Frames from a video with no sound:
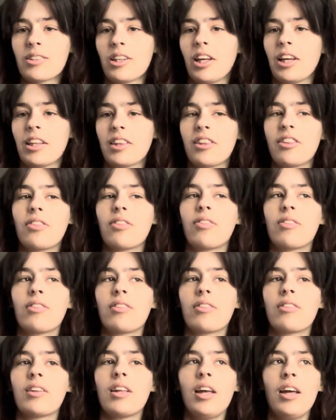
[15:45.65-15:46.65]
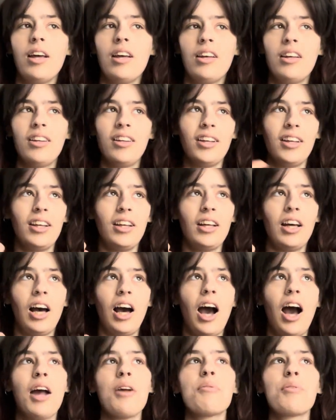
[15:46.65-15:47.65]
like,
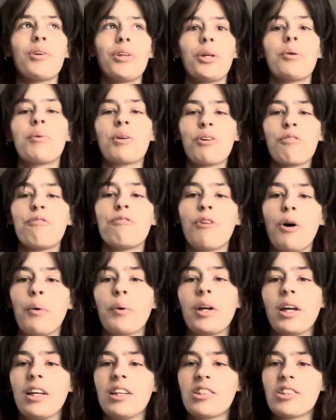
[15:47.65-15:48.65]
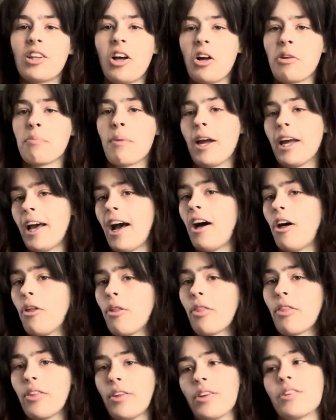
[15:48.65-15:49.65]
I really want to focus on my health
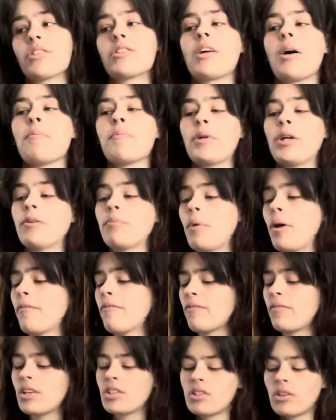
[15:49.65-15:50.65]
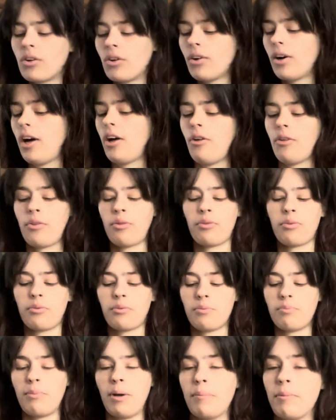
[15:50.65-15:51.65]
this summer, my physical health,
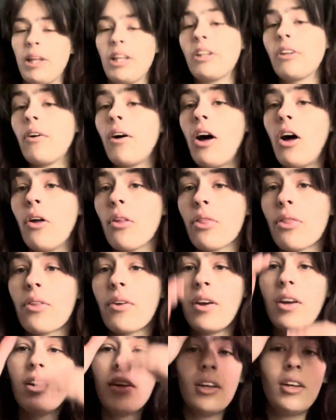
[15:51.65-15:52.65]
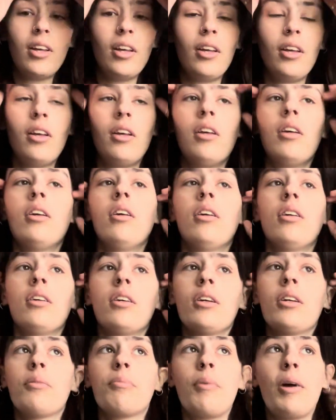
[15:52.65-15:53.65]
my mental health,
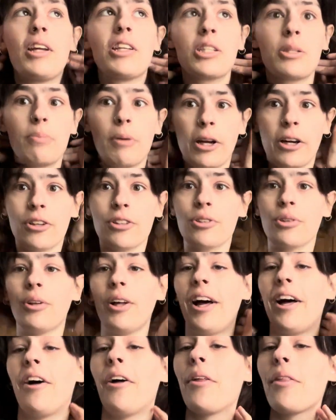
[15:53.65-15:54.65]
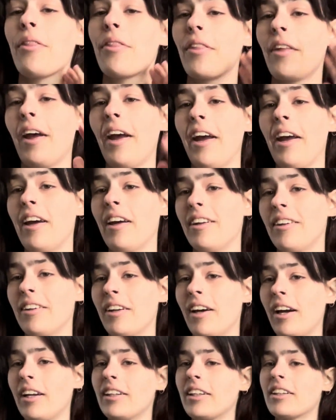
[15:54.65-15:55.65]
my spiritual health. And
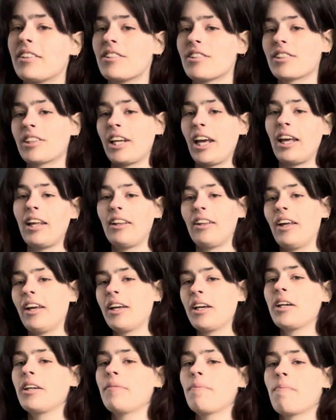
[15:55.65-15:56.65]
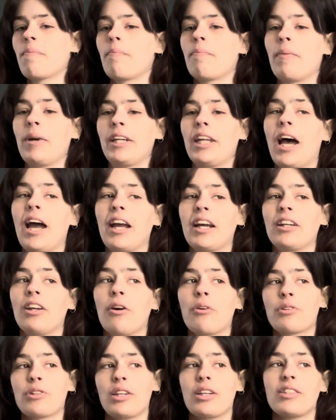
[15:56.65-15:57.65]
I did just get like my
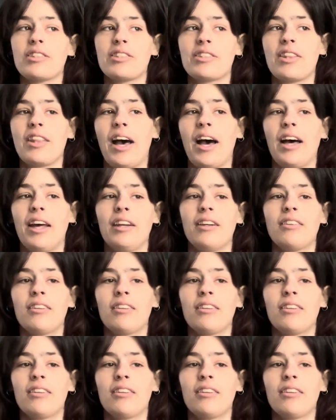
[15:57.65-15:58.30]
diagnosis that